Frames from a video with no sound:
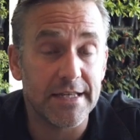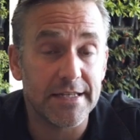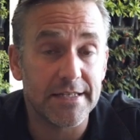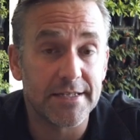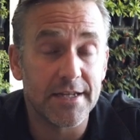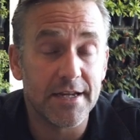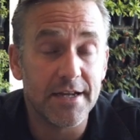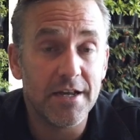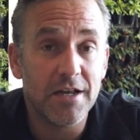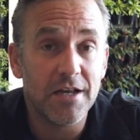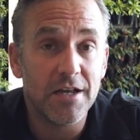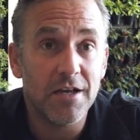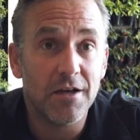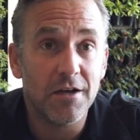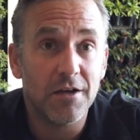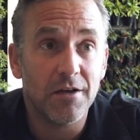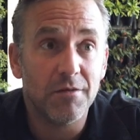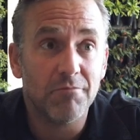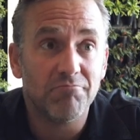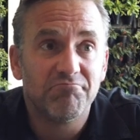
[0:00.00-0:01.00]
is,
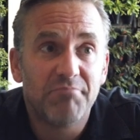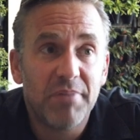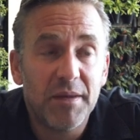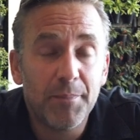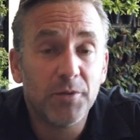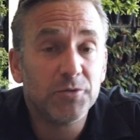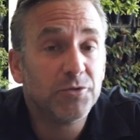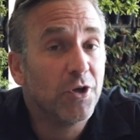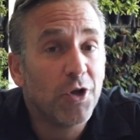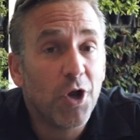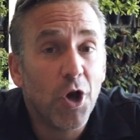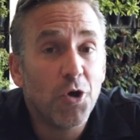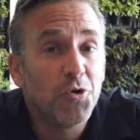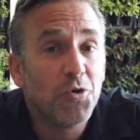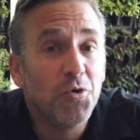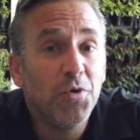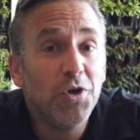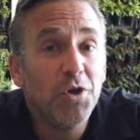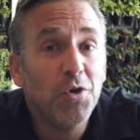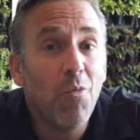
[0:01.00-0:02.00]
people don't know
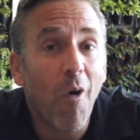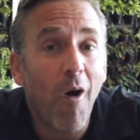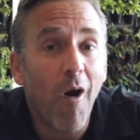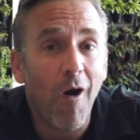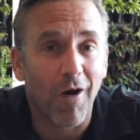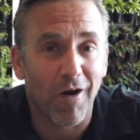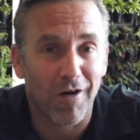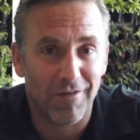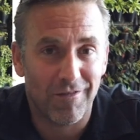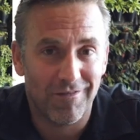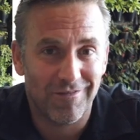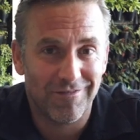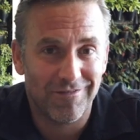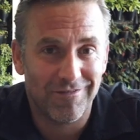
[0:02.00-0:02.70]
who you are.